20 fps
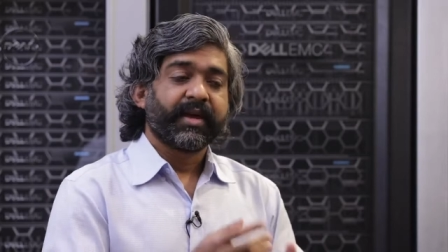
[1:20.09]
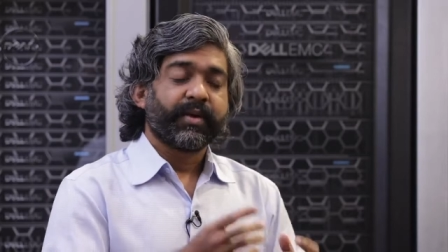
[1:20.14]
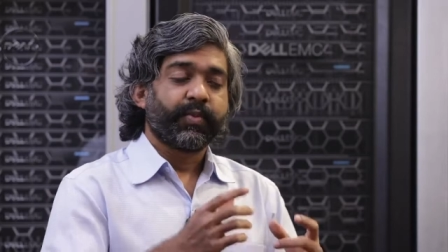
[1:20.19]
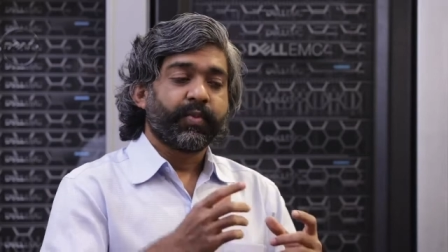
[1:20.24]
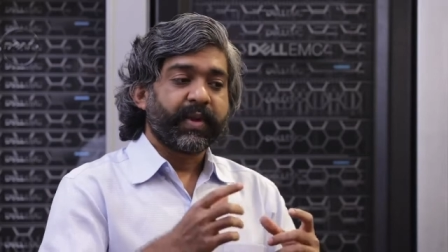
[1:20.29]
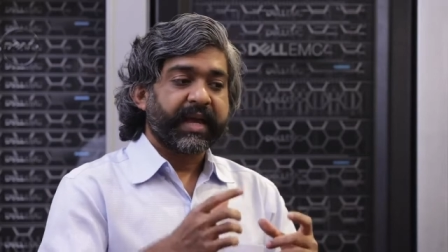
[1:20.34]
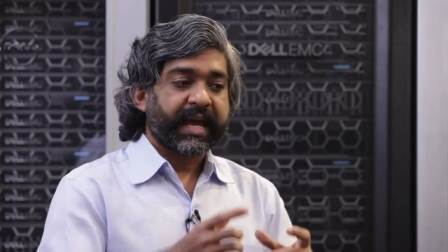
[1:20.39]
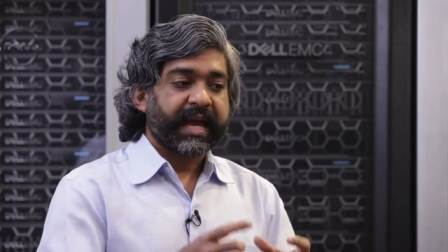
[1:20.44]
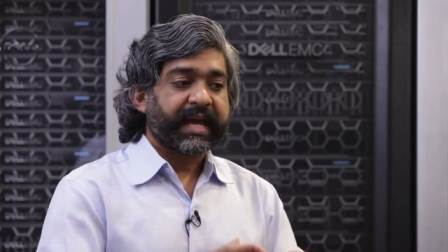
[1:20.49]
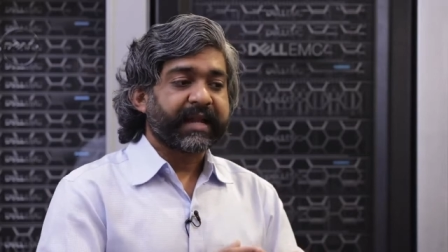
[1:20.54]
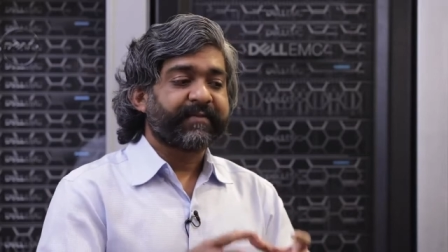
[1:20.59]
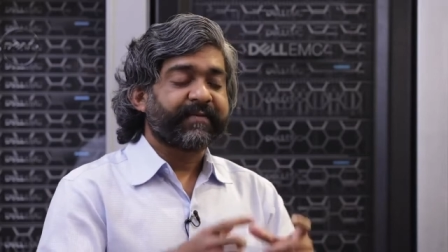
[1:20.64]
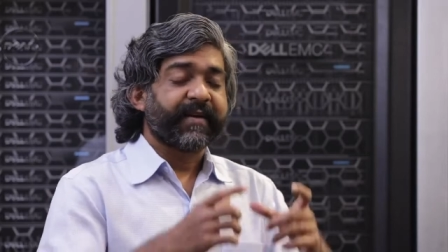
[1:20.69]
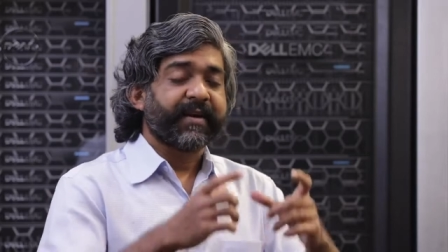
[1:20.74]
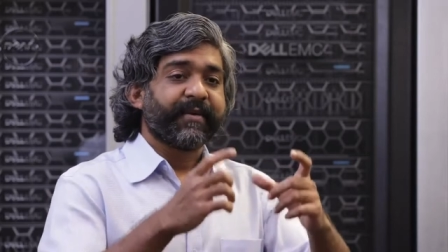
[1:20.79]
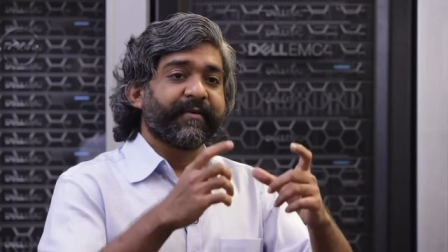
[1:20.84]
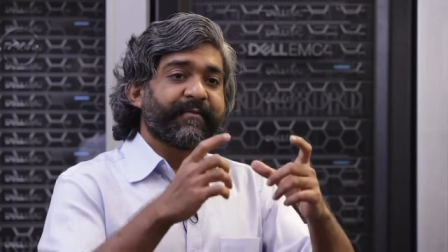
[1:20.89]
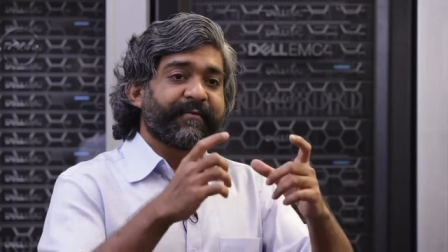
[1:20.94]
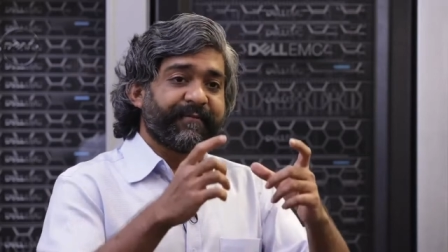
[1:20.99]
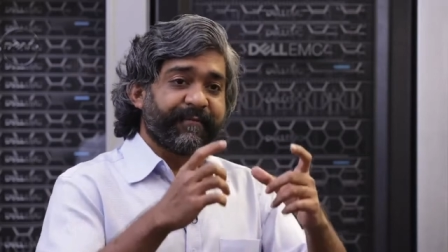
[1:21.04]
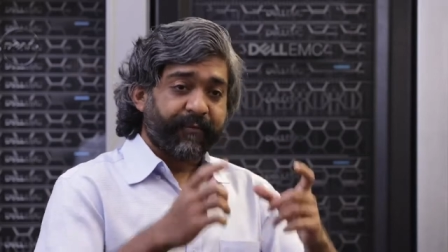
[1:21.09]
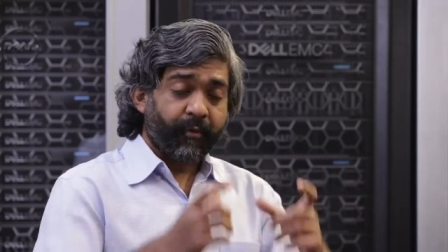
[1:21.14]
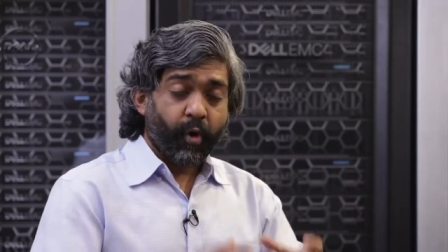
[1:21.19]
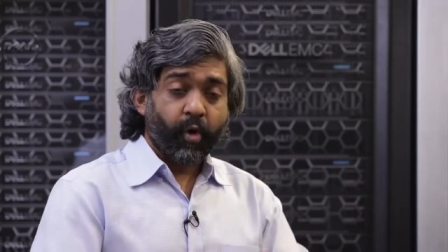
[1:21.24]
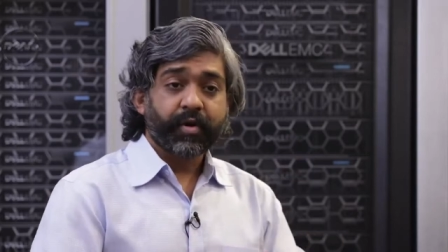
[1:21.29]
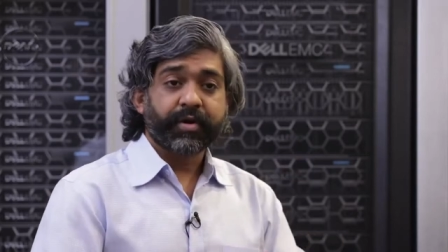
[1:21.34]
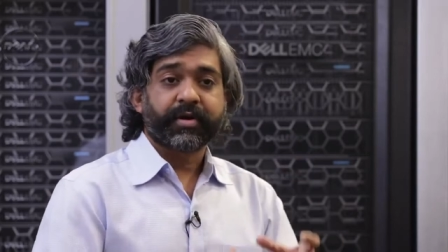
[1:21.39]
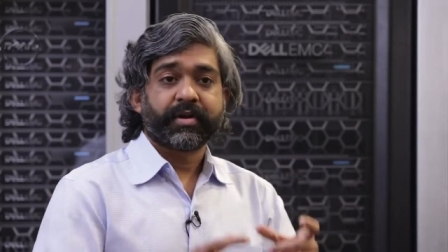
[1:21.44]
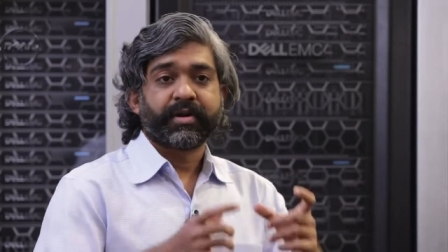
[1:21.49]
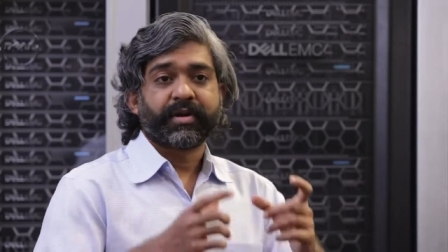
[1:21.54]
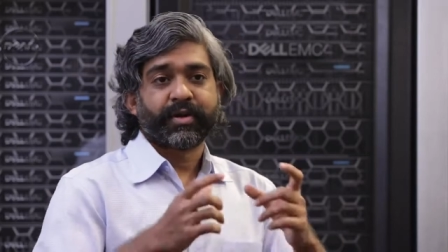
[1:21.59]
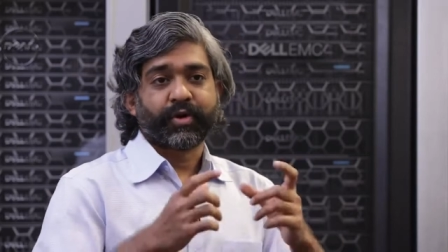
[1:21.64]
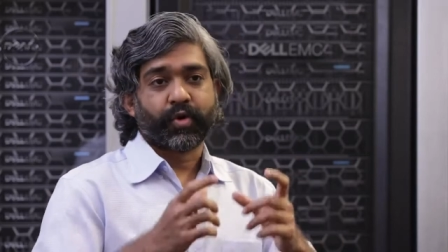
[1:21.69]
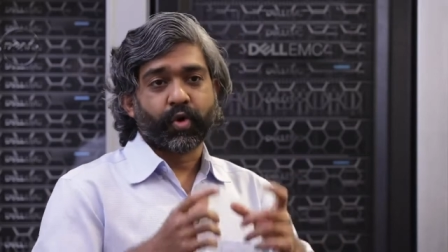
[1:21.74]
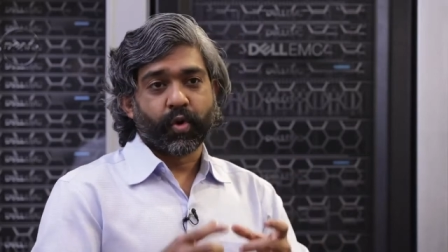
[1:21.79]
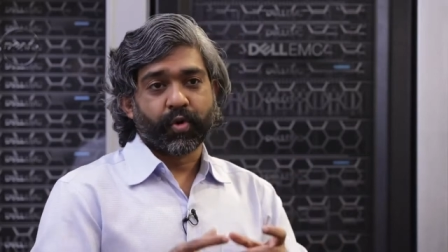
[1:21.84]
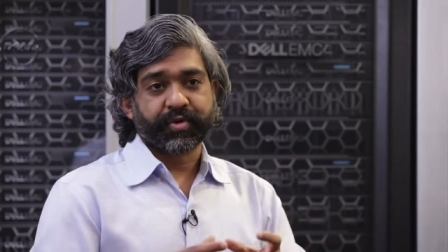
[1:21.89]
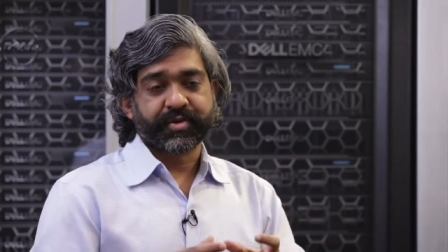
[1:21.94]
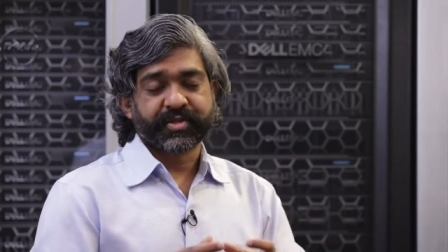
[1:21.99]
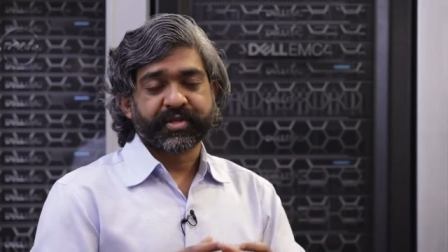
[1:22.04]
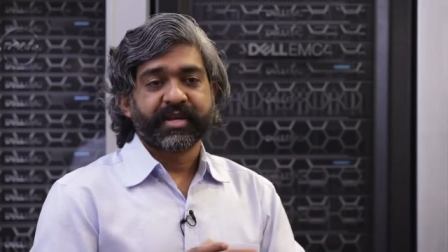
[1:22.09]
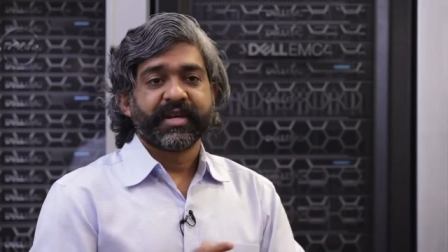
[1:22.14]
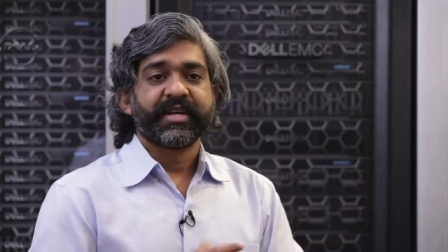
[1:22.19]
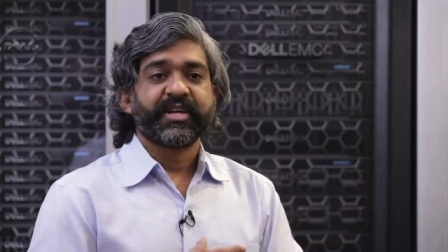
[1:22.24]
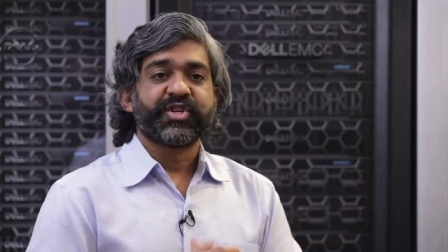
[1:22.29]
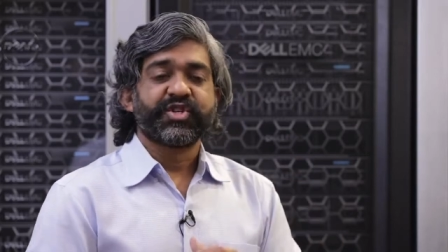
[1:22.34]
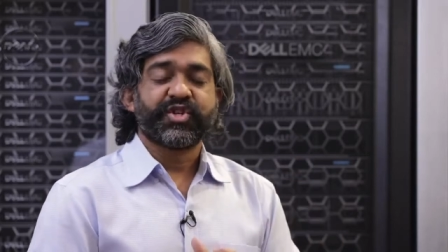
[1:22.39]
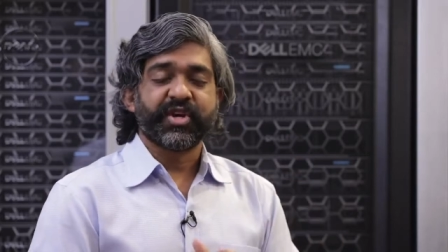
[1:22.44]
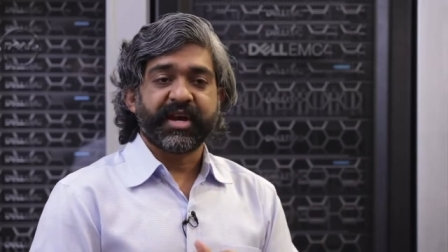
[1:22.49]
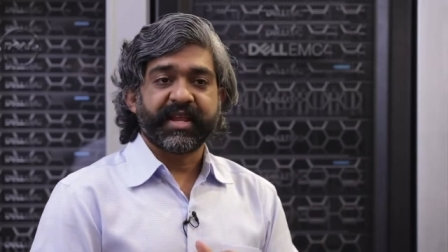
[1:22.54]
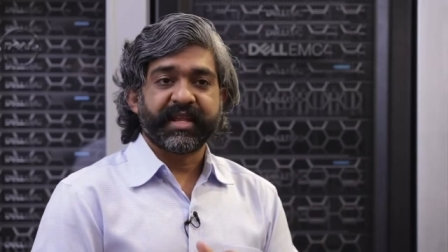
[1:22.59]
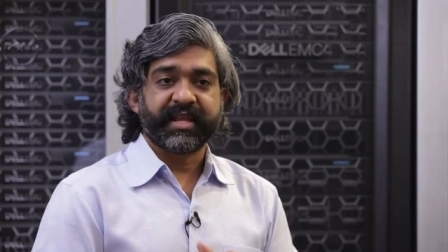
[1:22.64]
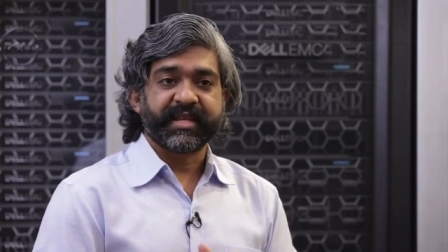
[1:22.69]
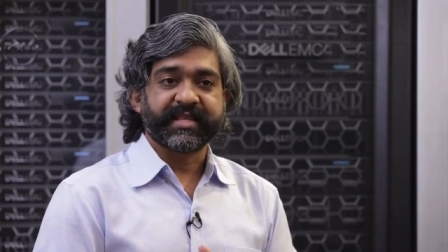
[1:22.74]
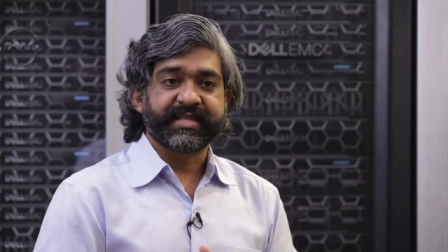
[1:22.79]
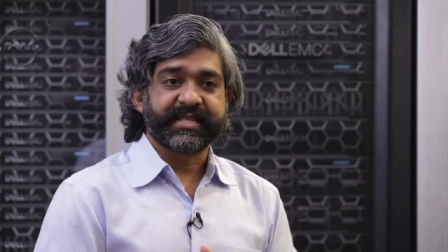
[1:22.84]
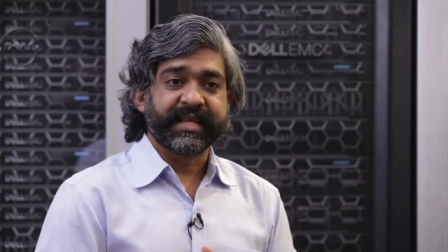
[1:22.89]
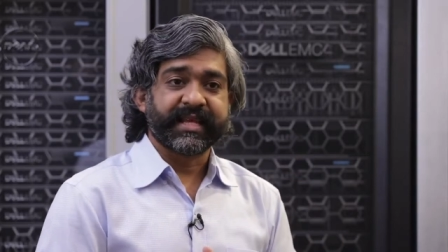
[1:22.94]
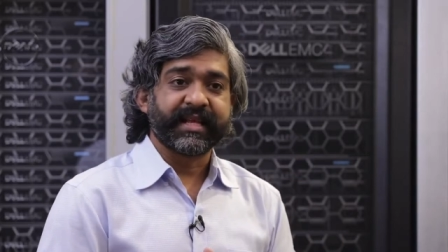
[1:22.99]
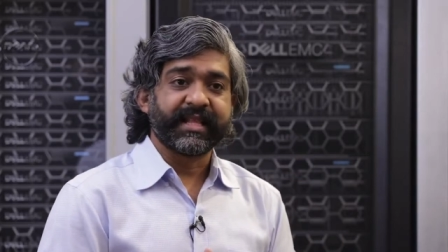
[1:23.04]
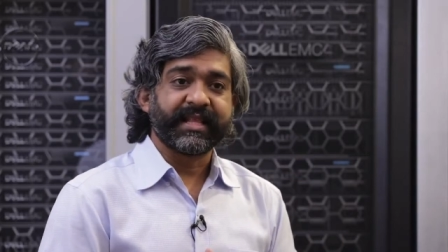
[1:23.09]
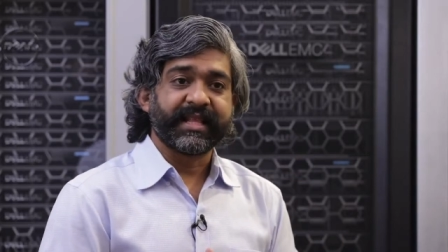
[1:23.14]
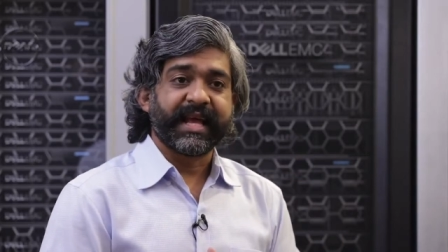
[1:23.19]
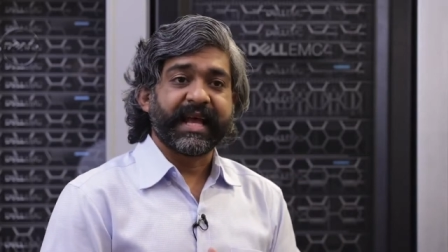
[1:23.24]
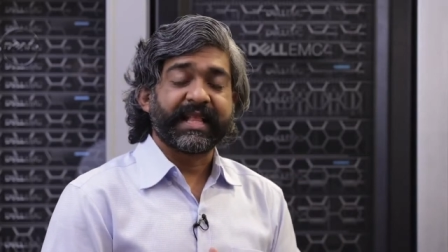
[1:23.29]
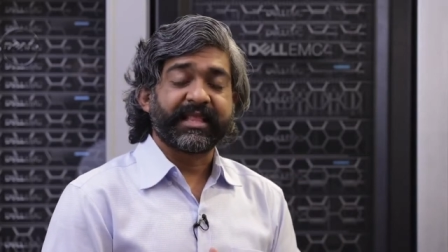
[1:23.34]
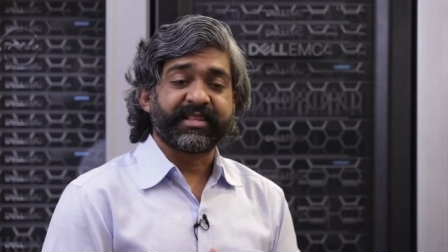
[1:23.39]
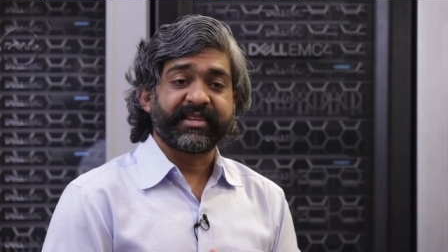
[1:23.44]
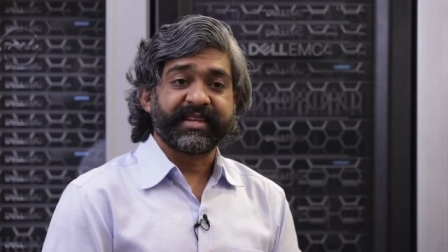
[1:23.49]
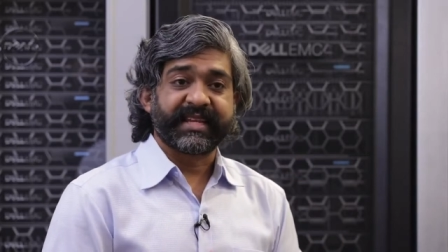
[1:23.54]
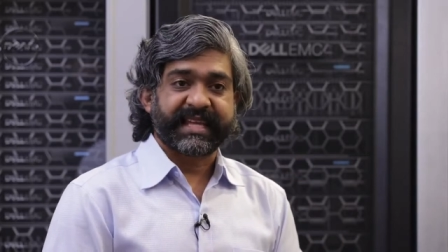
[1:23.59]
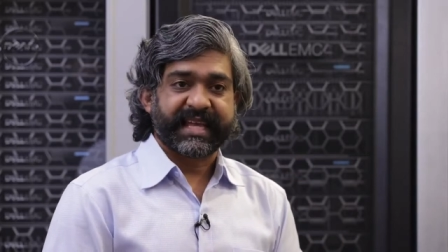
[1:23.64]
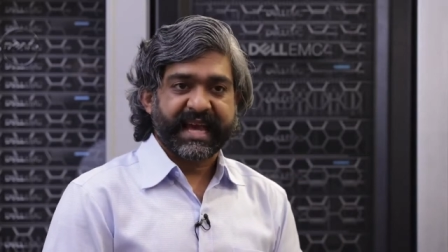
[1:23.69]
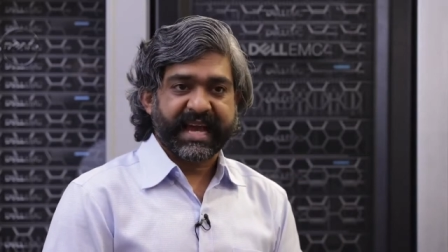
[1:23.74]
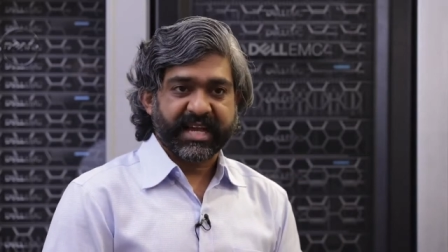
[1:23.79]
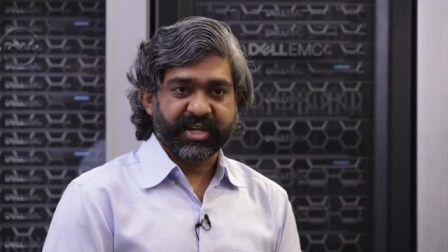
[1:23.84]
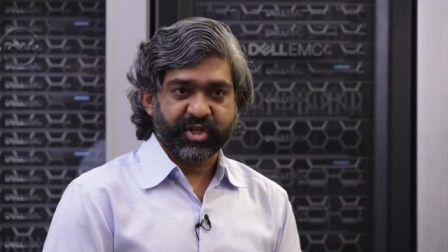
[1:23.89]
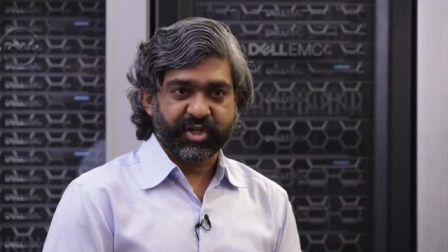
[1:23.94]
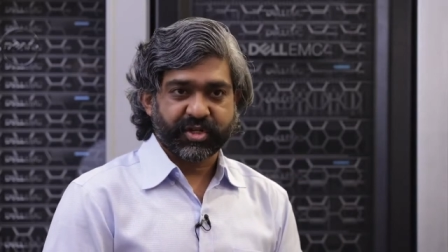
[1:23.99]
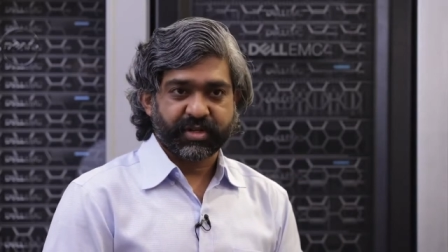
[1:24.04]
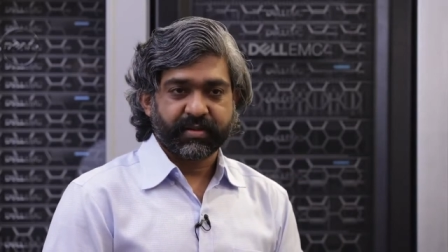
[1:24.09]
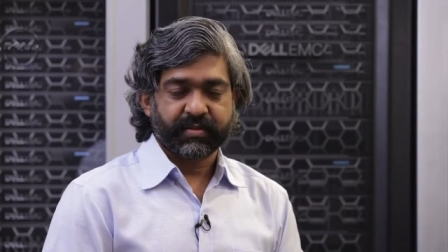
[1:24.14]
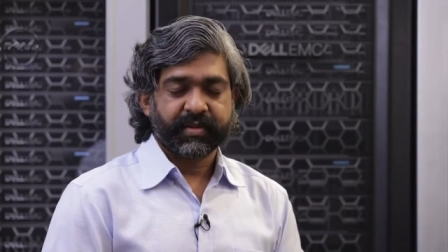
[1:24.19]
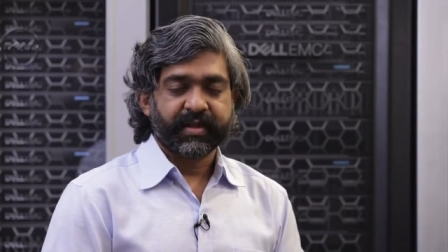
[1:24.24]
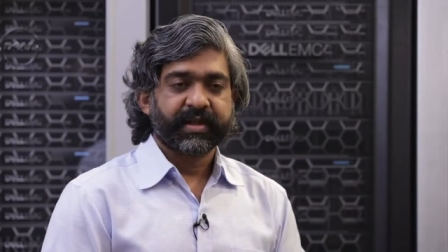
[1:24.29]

we had four cores sharing a single L3 cache.